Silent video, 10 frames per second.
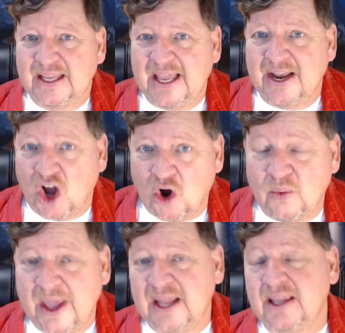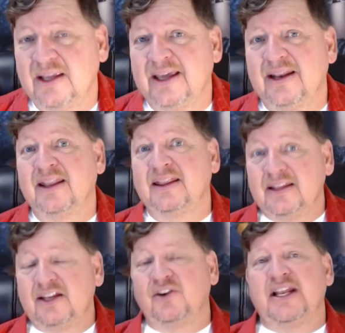and already in
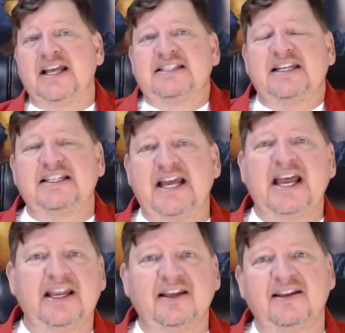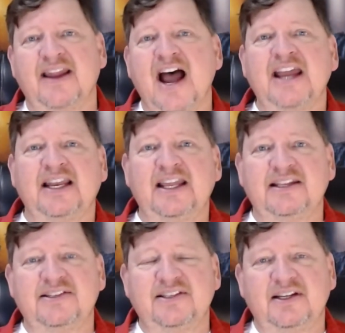literally less than a day, nine
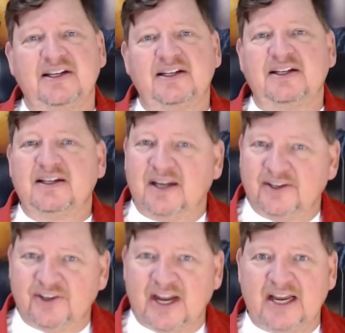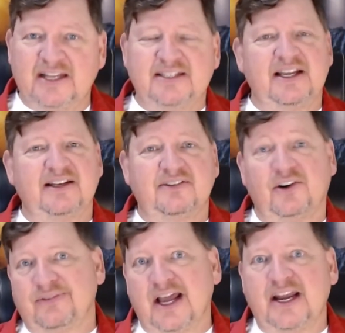leads under 90 cent
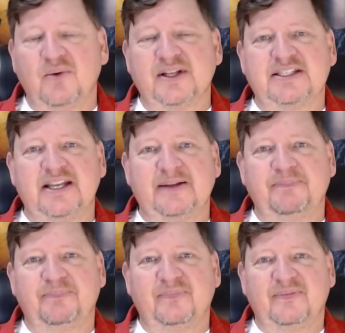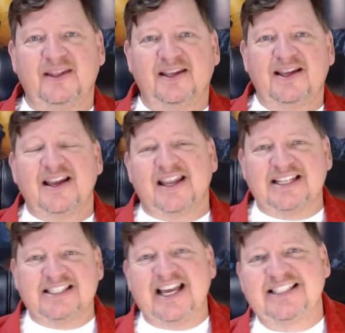or 91 cent.
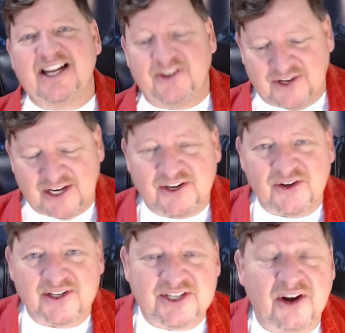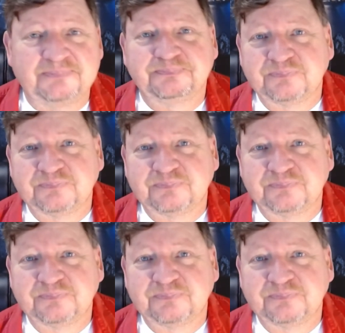Guys, that's how you're going to do it. So,